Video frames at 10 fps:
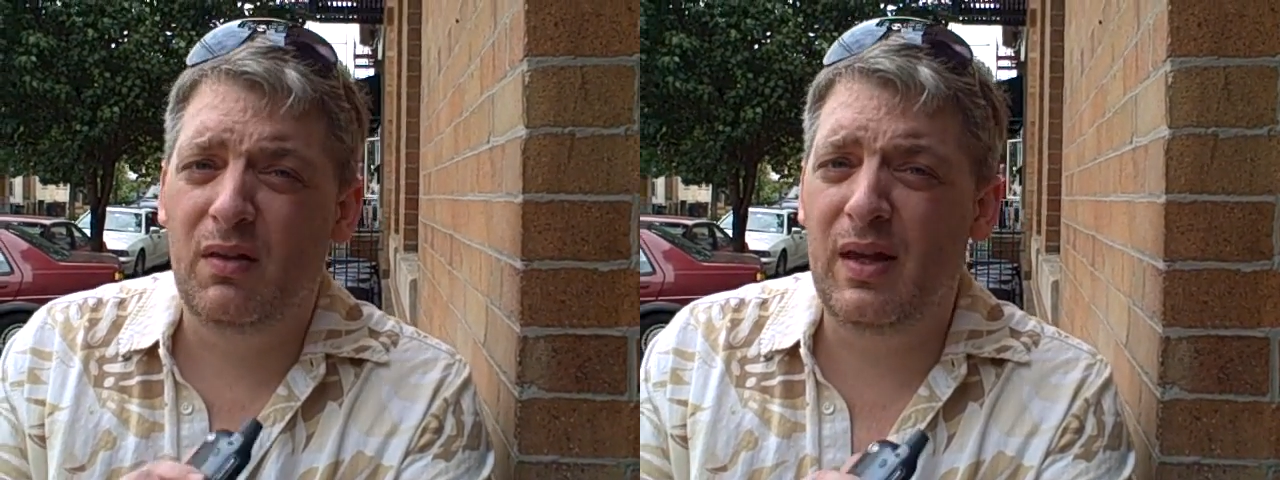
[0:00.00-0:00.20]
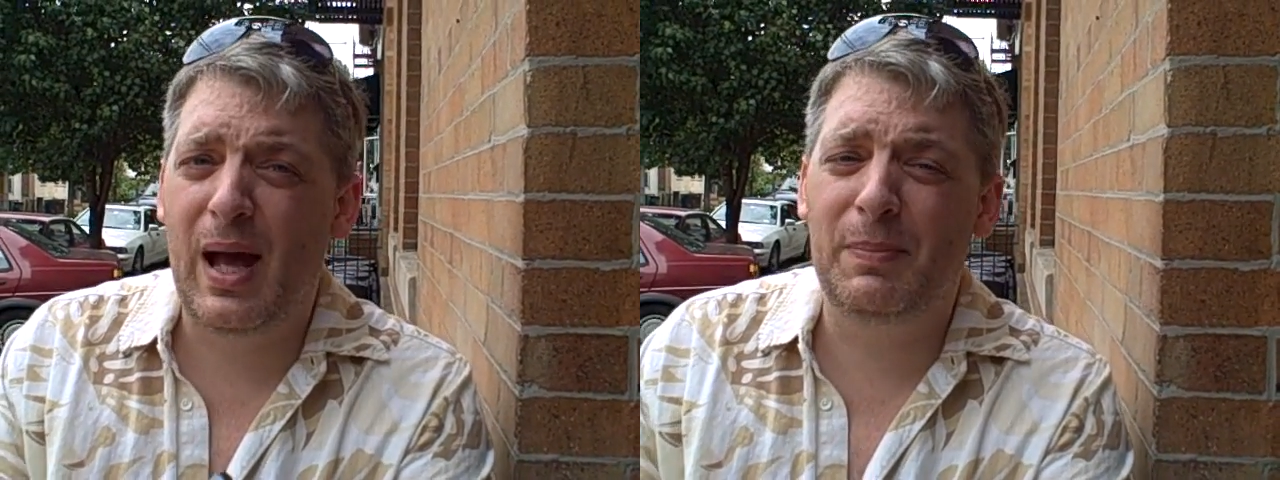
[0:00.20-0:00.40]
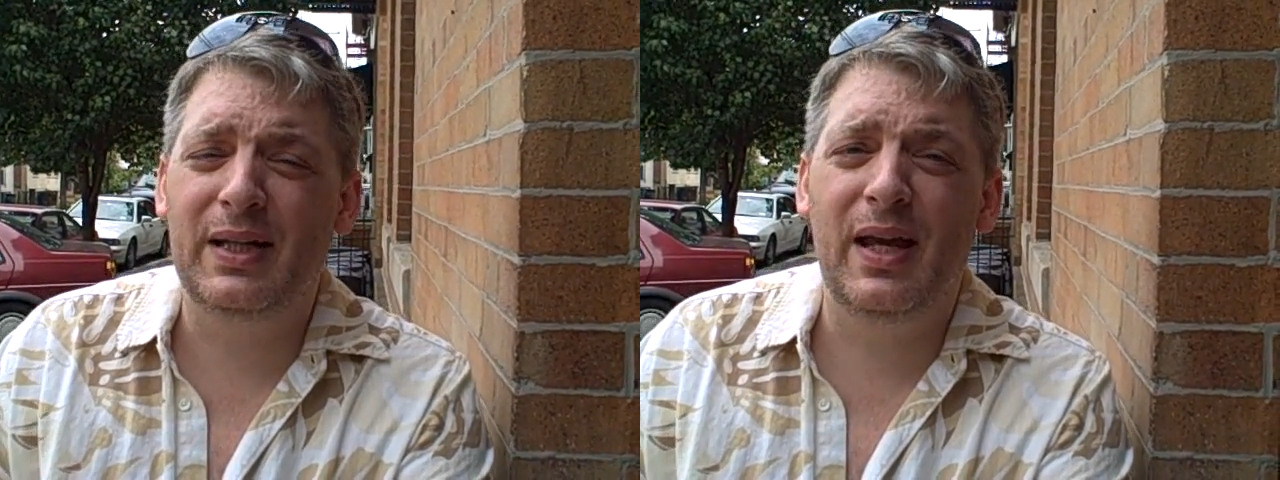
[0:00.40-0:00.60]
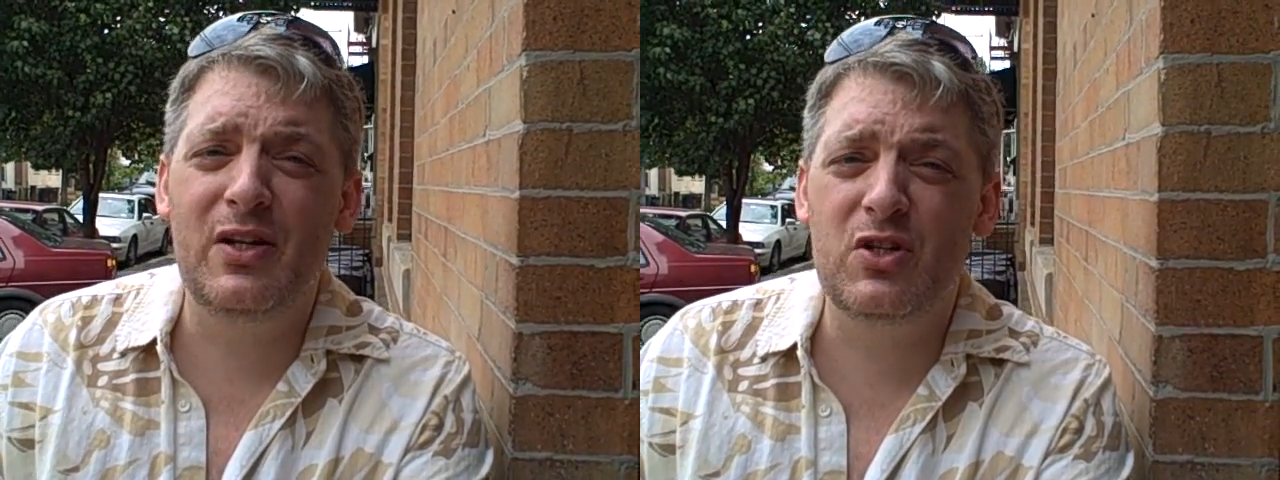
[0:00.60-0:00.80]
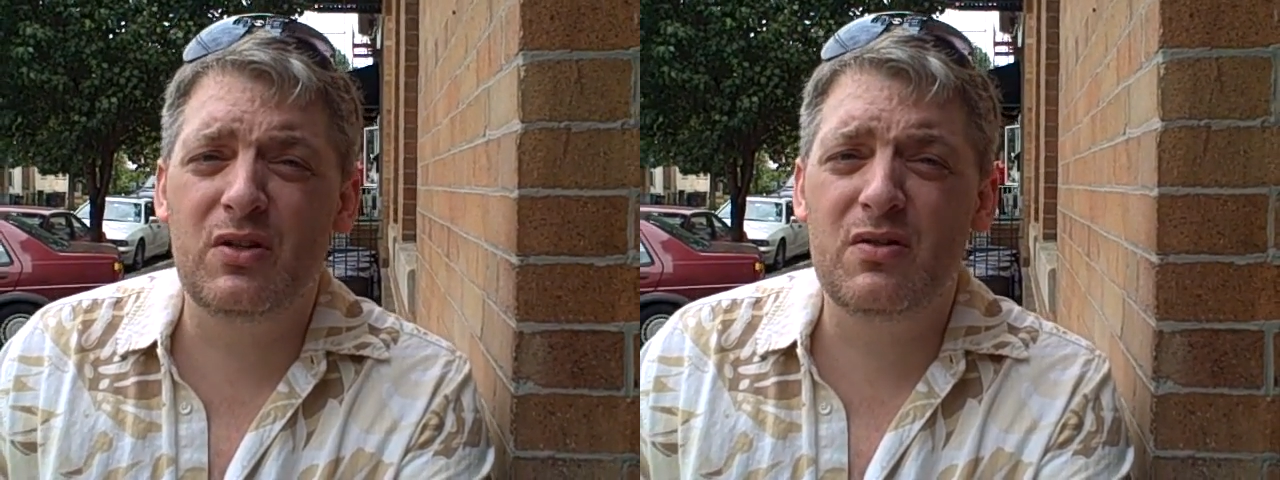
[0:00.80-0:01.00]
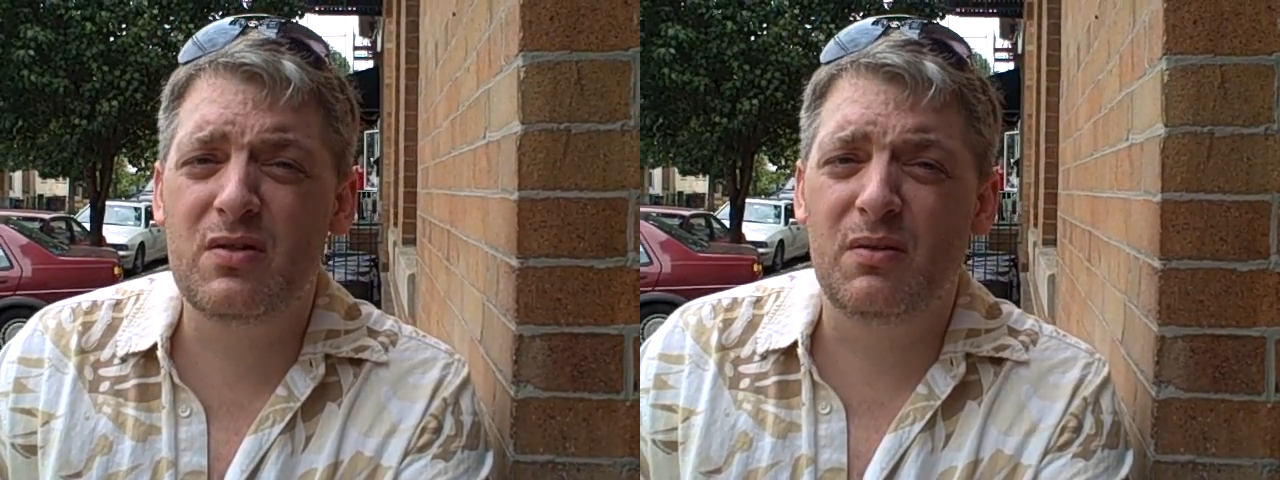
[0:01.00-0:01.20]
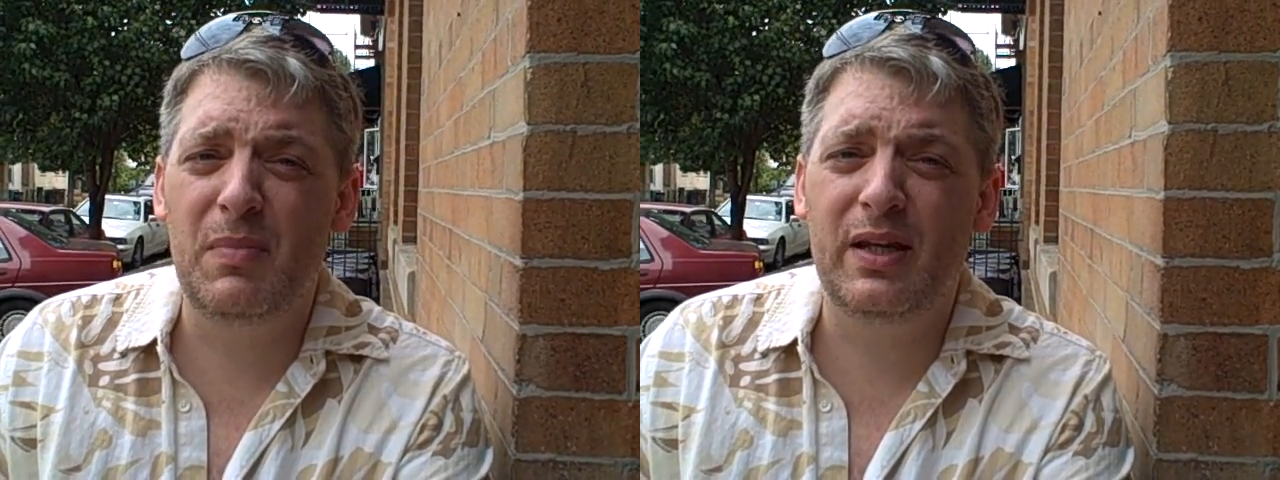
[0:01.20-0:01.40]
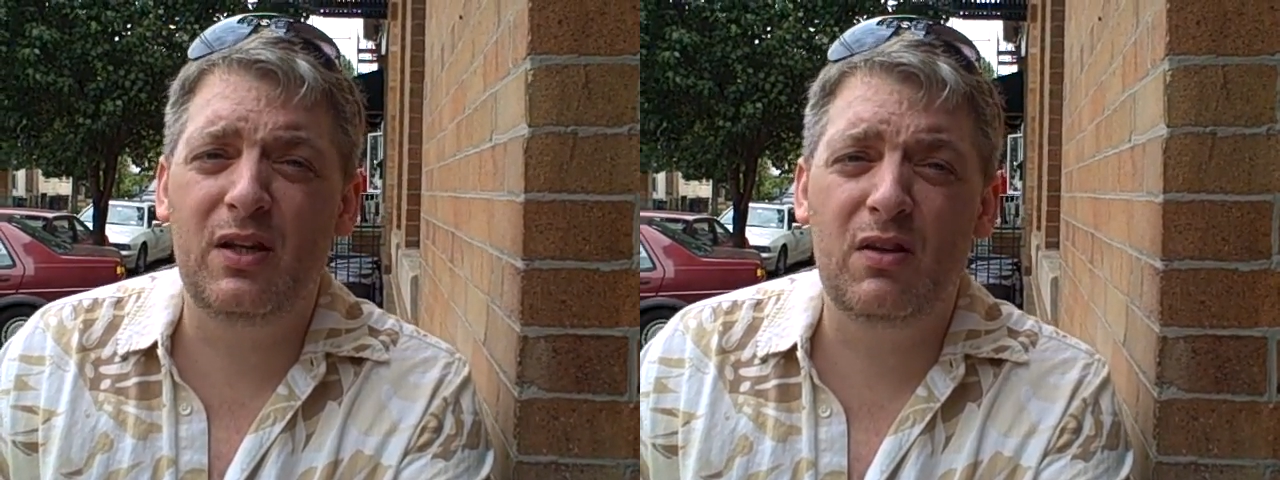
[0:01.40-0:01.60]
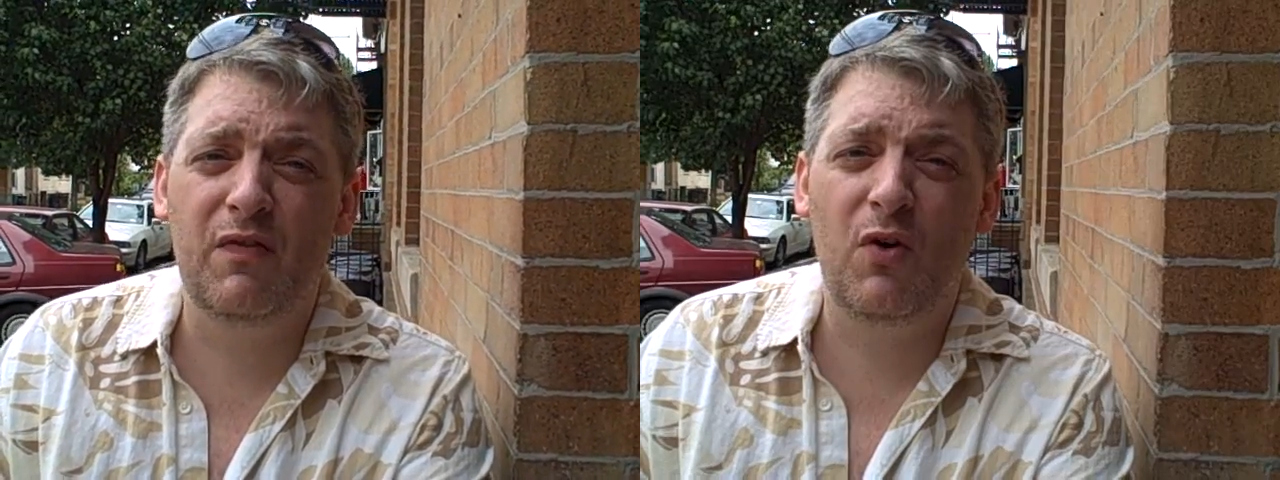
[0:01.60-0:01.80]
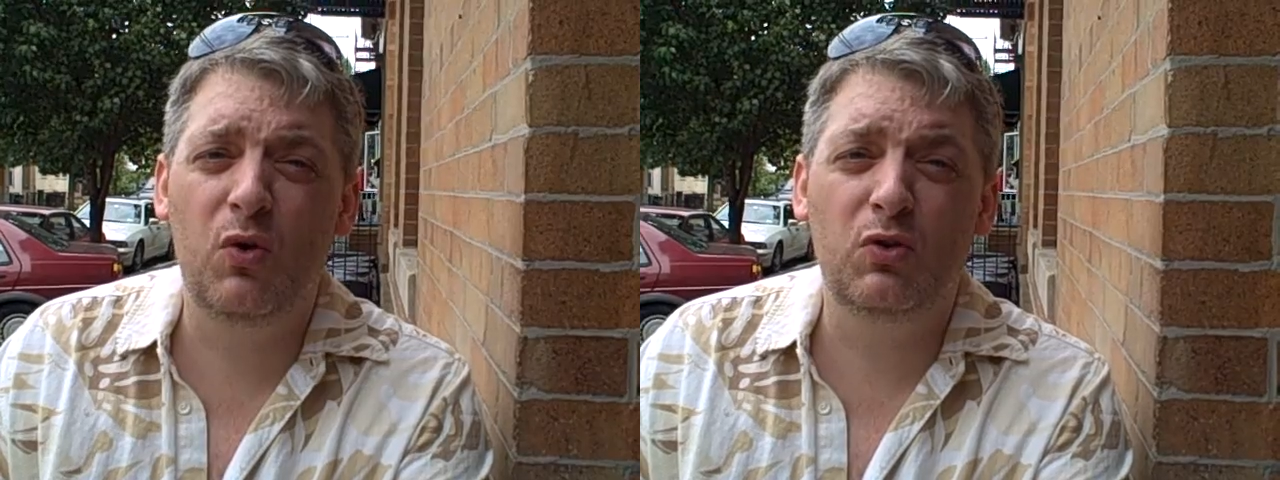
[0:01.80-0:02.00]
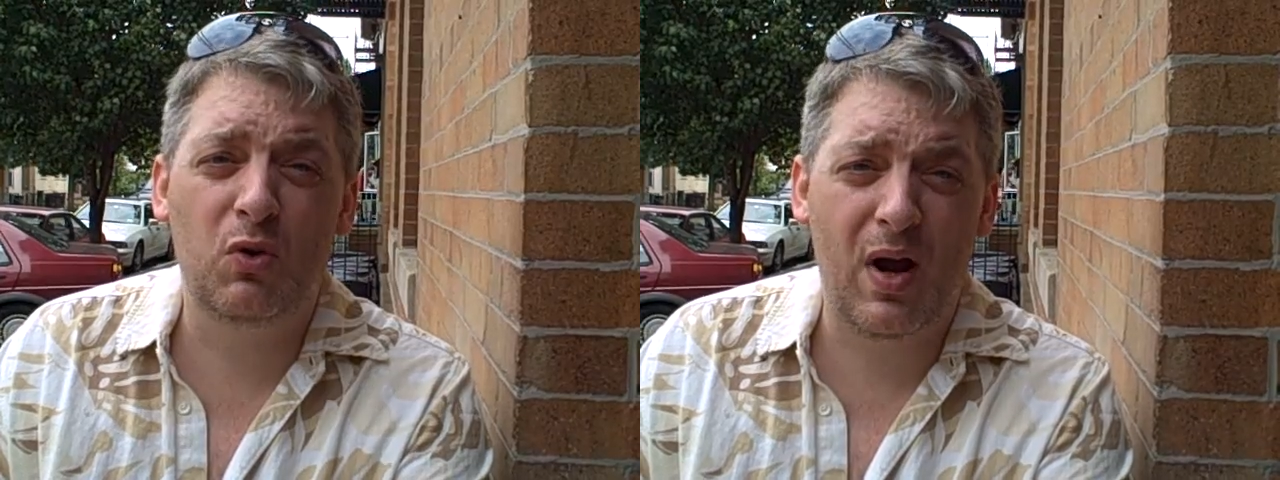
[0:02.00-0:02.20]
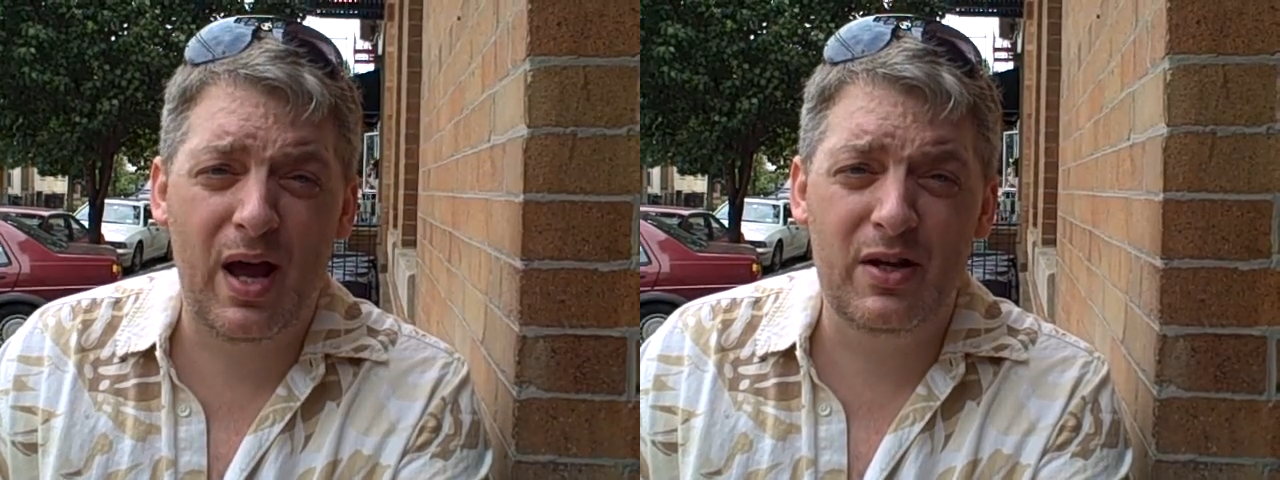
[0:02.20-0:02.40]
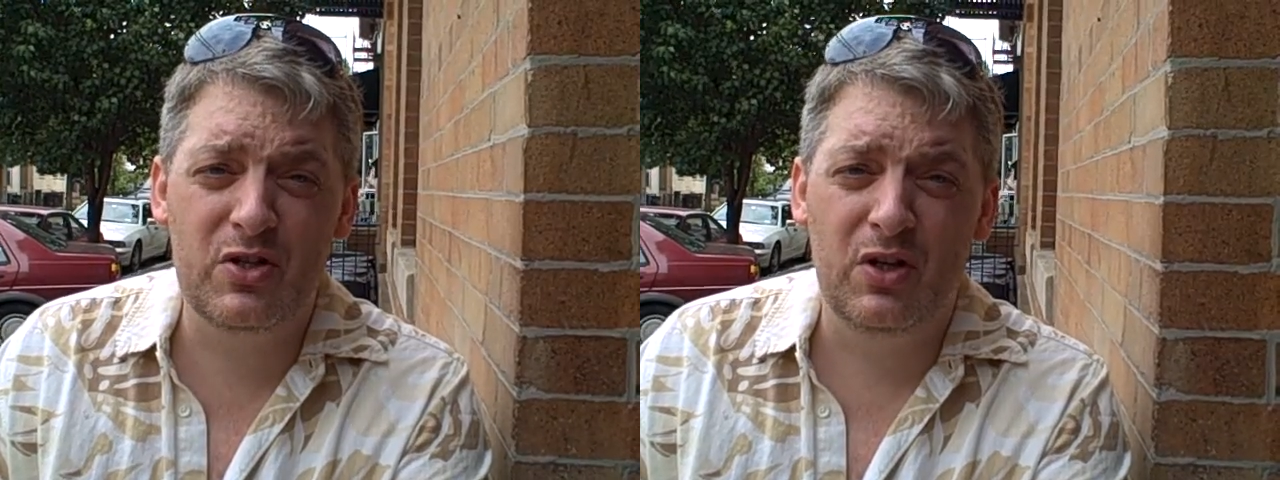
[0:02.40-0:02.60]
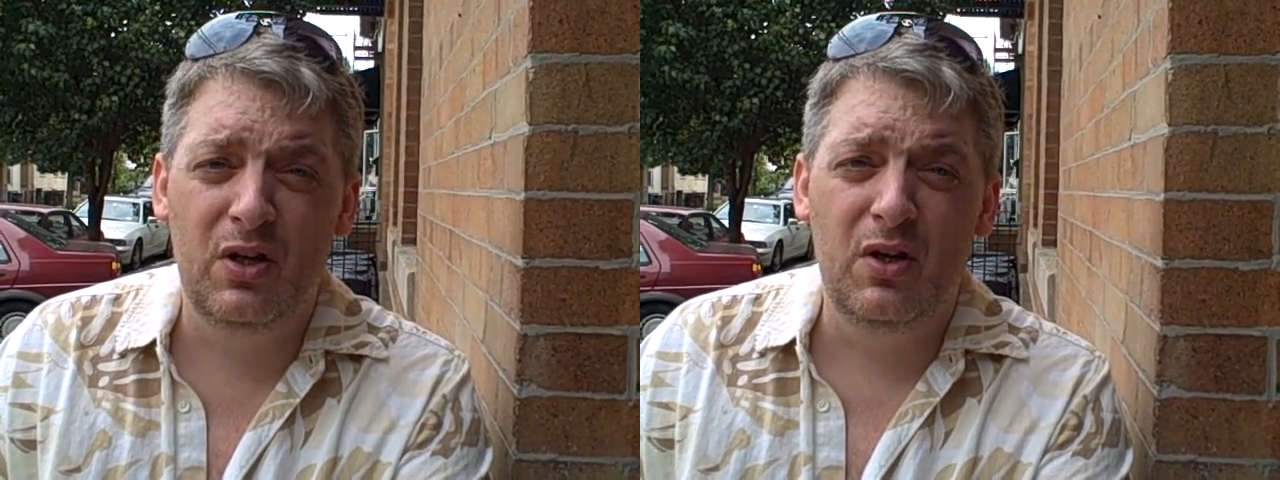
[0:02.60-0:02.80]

the applications and making the phone crash.